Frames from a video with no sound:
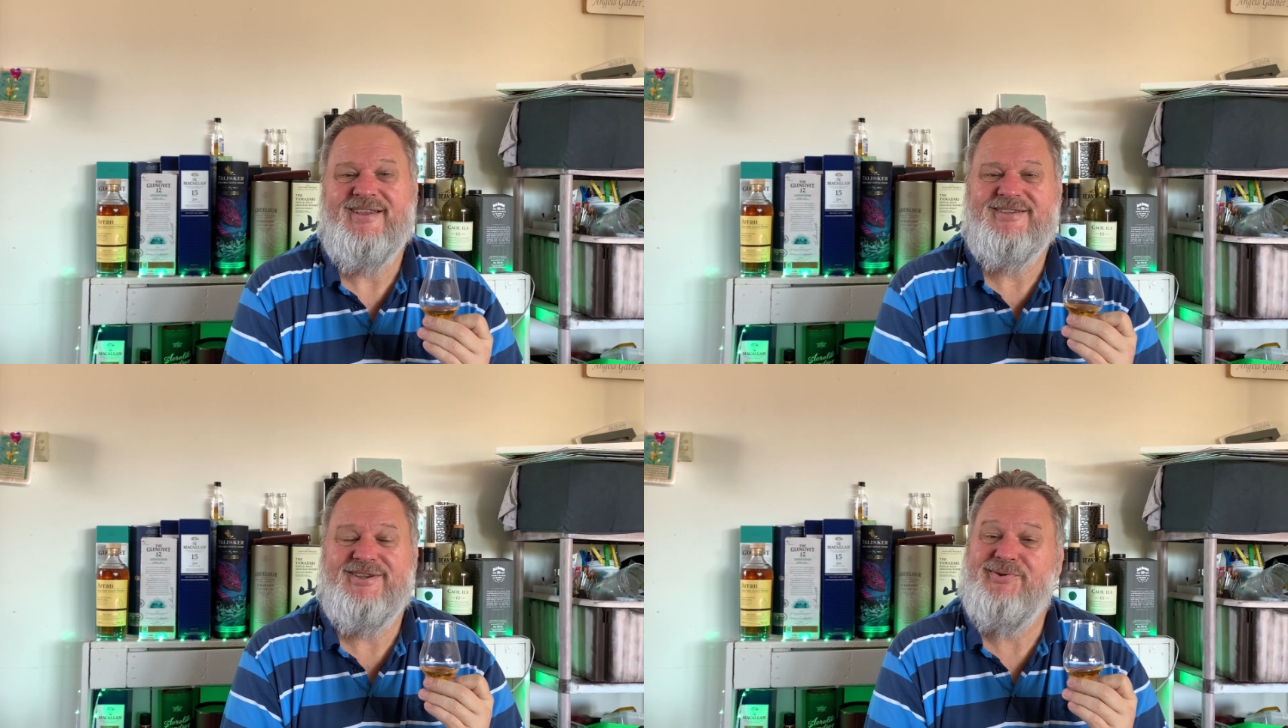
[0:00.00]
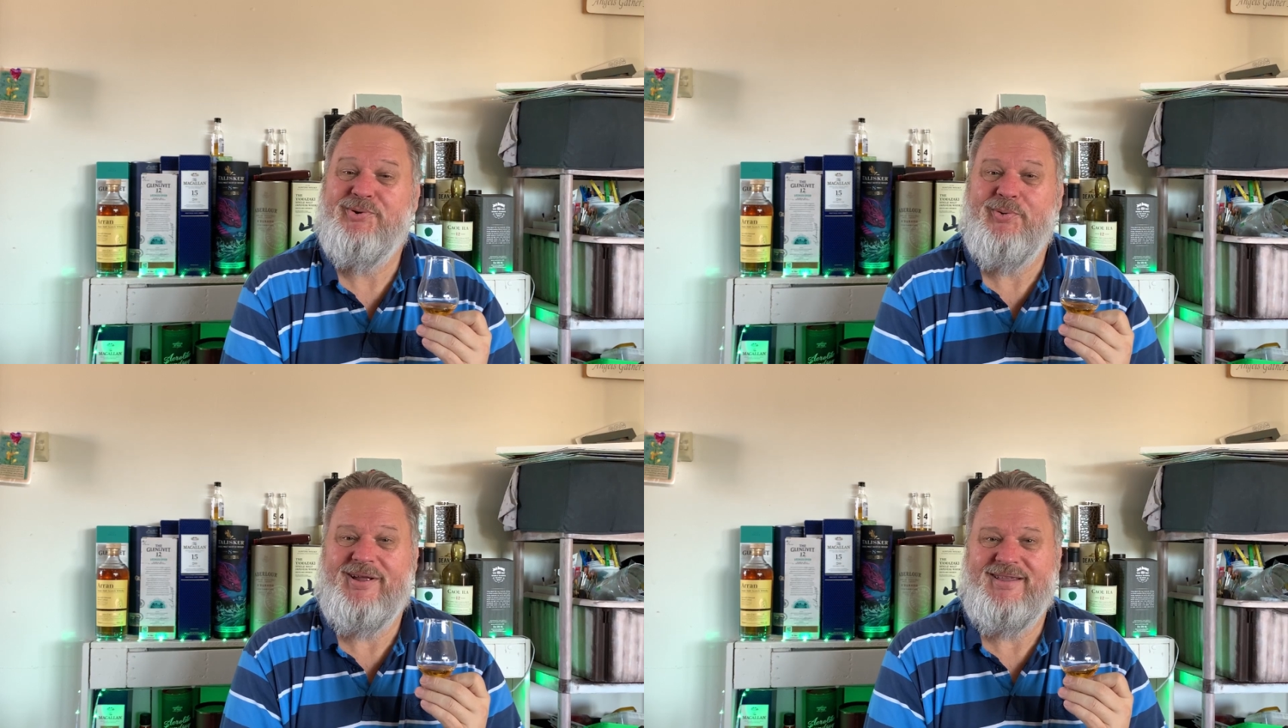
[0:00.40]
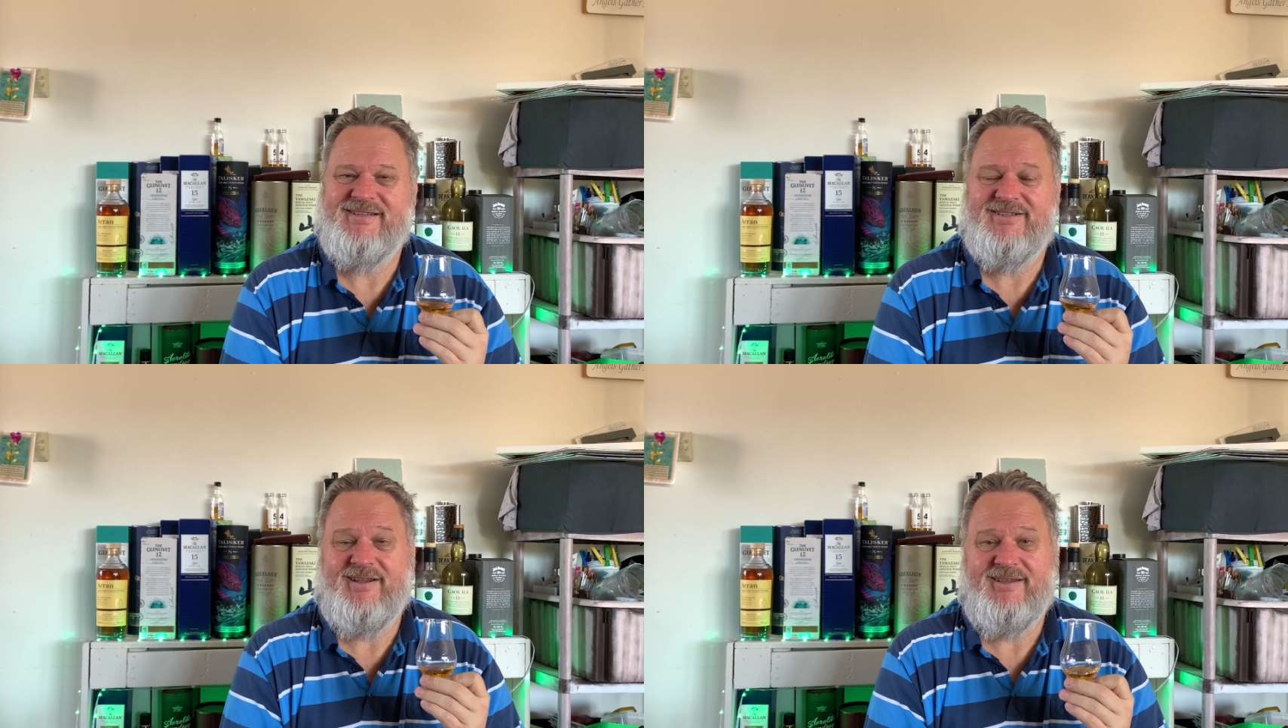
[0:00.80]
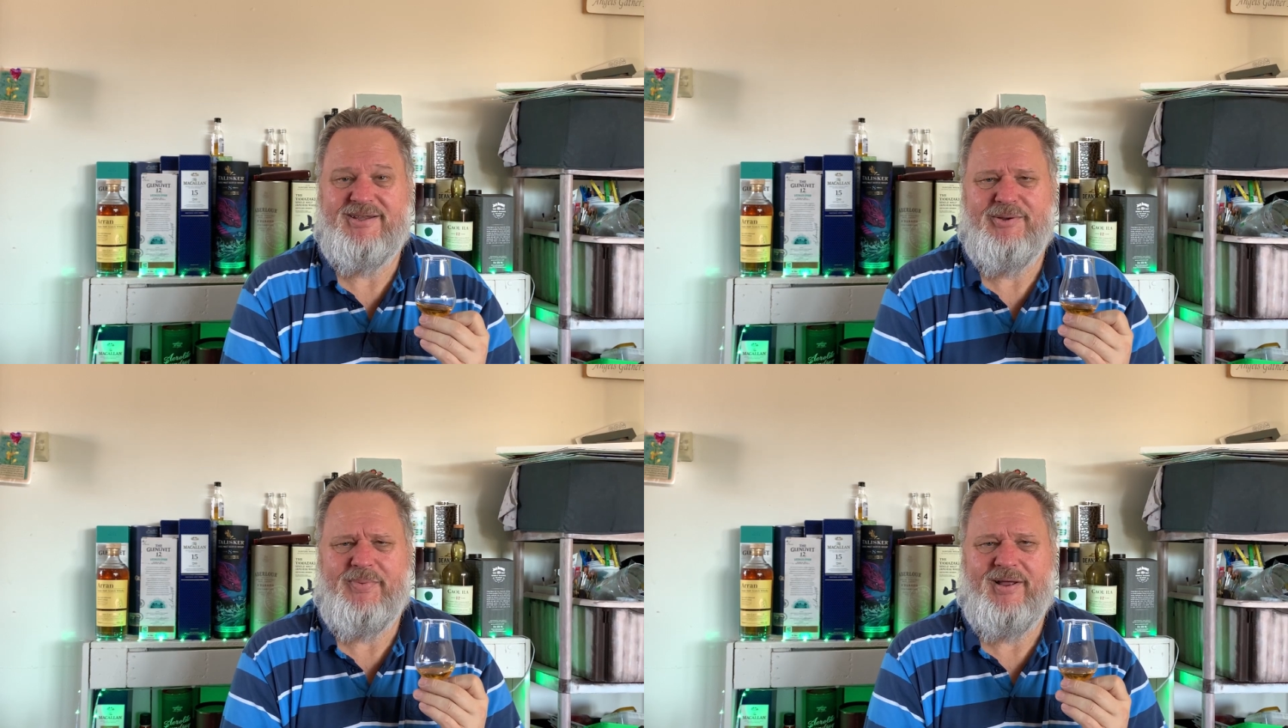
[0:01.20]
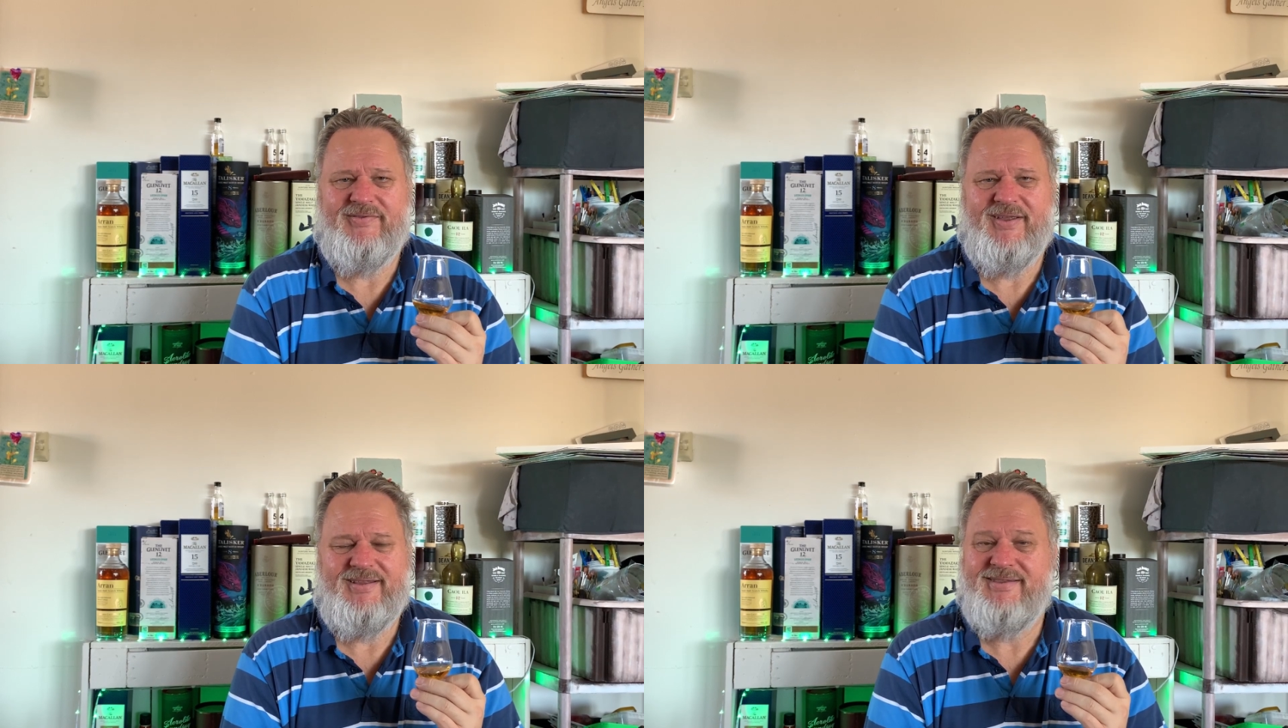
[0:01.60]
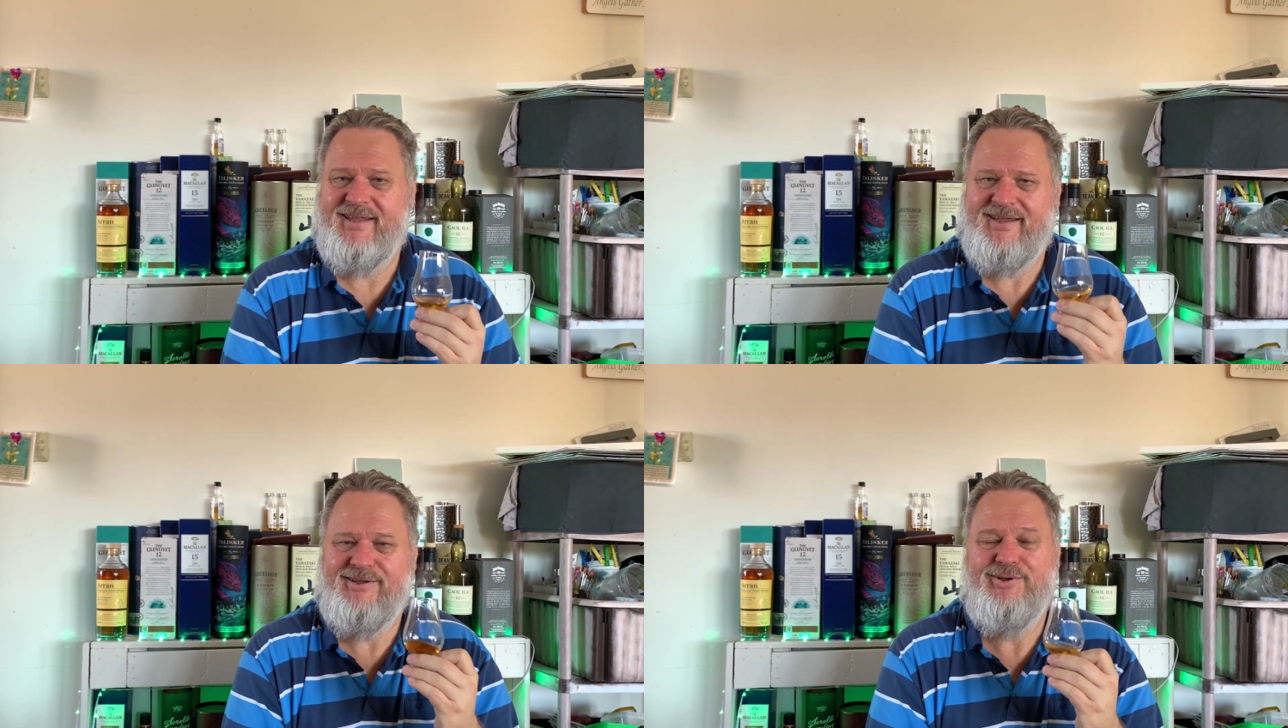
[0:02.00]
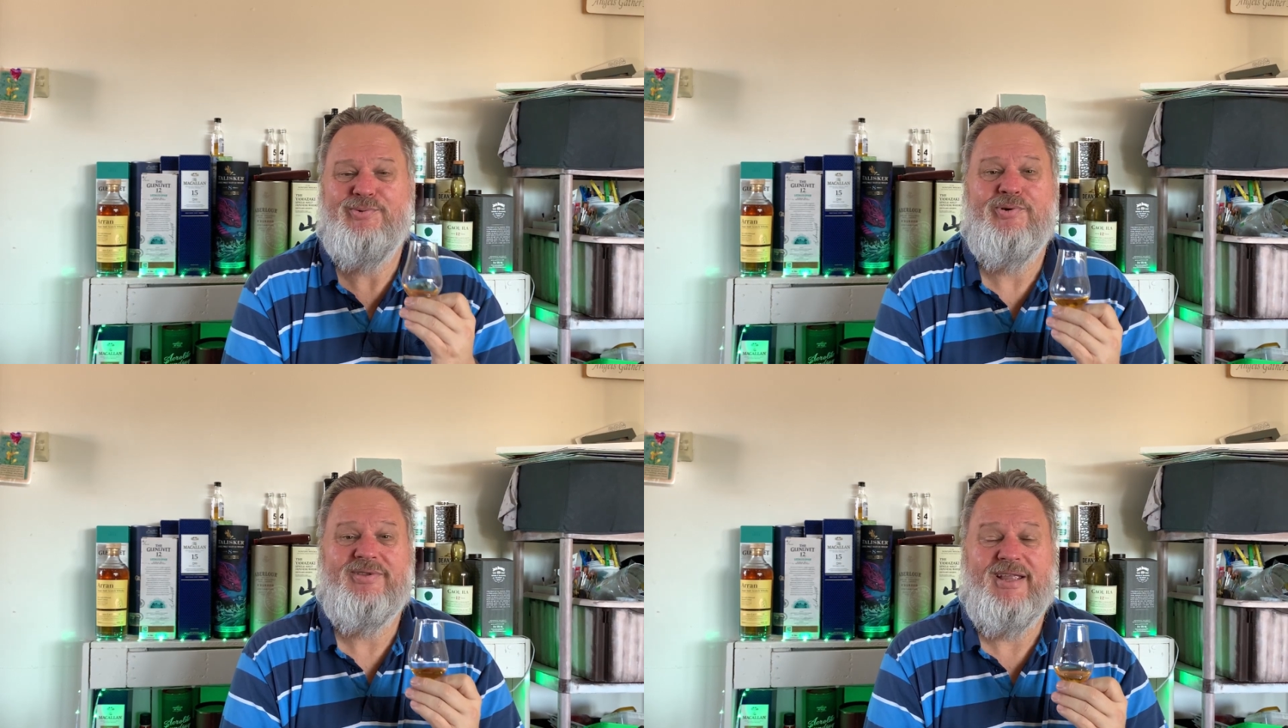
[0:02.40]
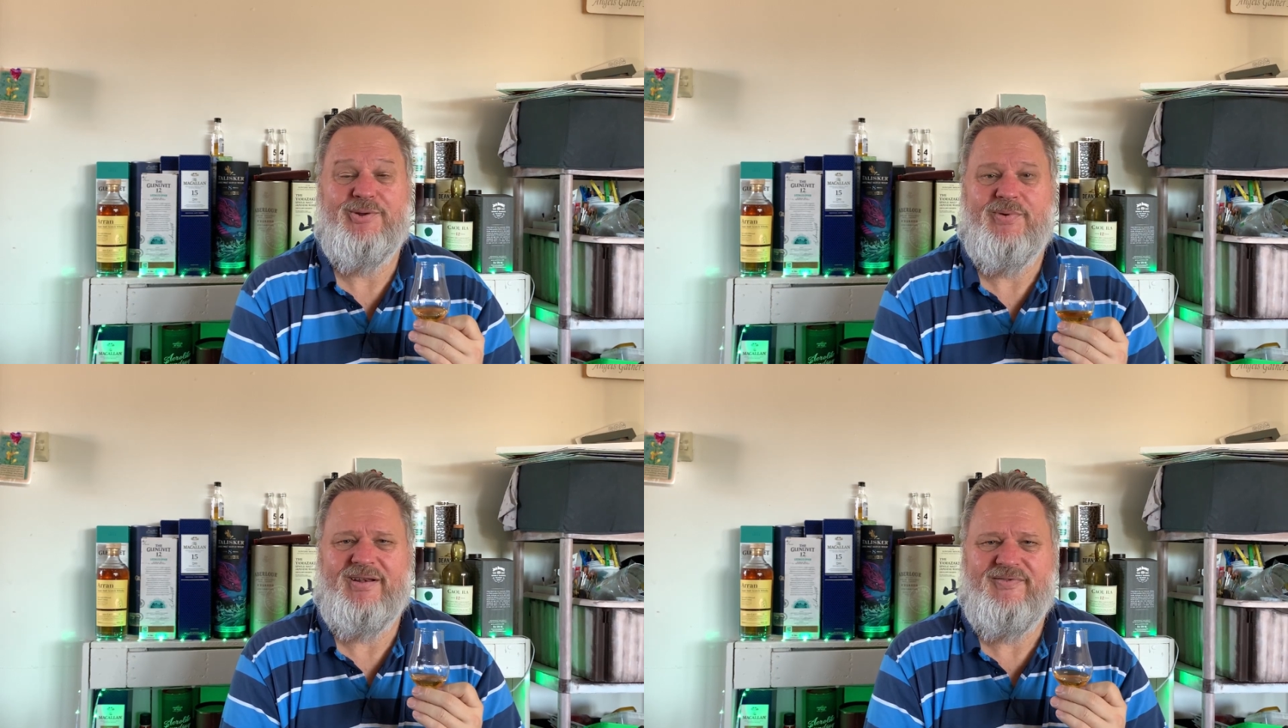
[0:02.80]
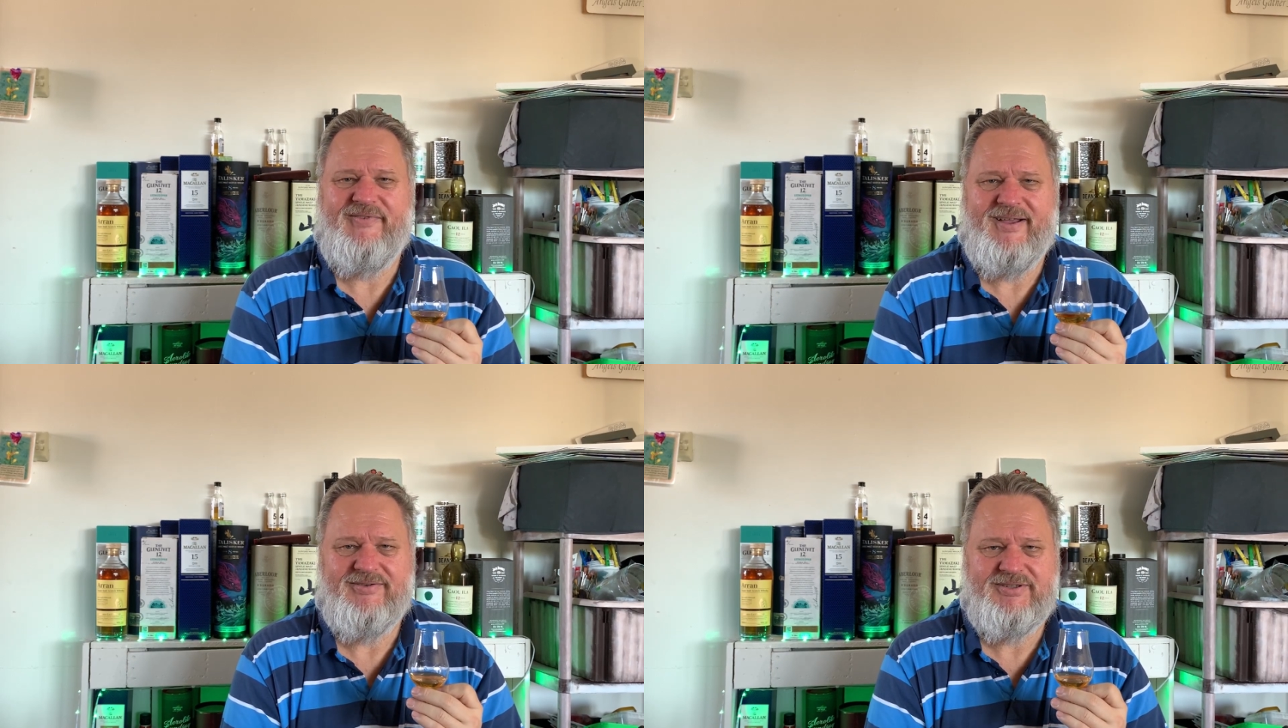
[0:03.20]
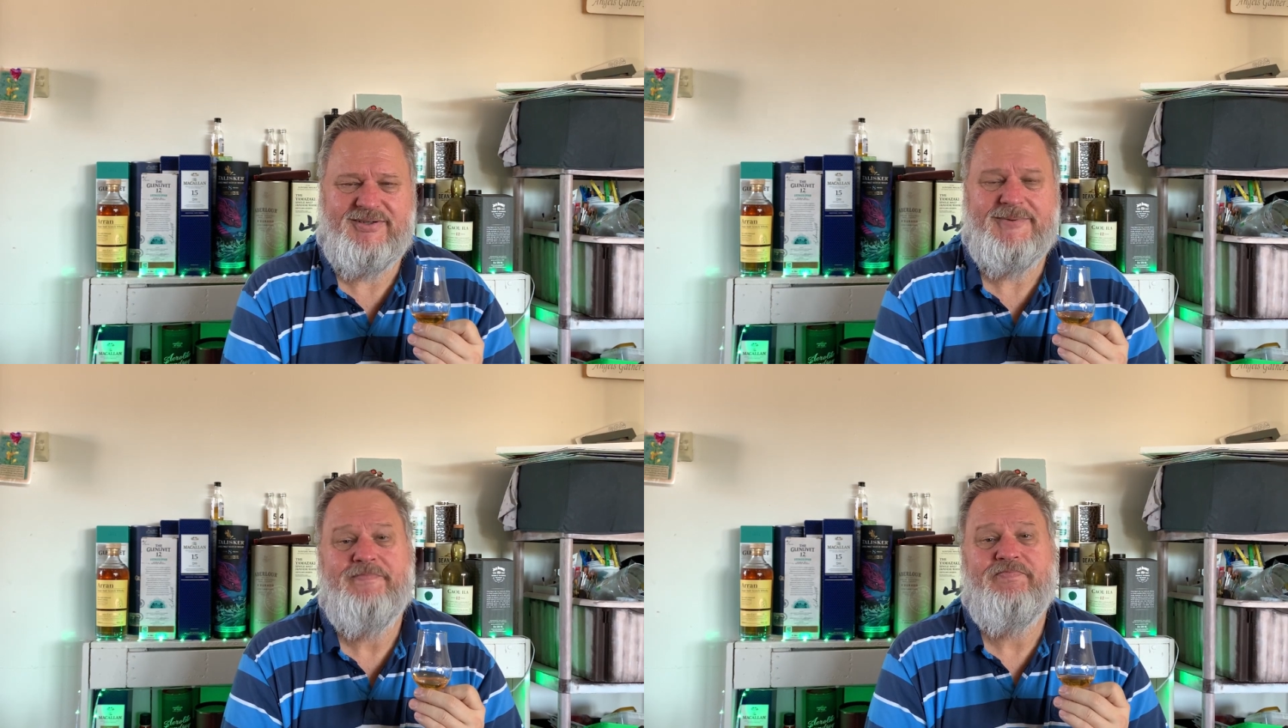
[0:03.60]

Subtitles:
so quite excited about that, ticking toward that 1000.